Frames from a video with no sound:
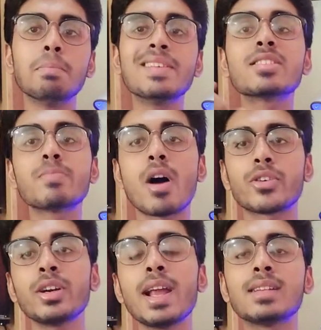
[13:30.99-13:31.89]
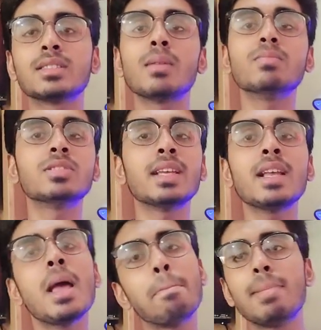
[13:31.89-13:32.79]
bis später and some
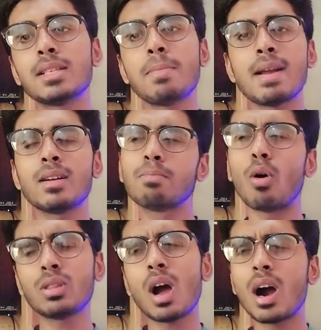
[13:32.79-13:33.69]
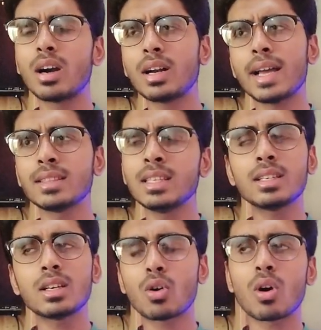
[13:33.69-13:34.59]
say bis später. Both are, I think,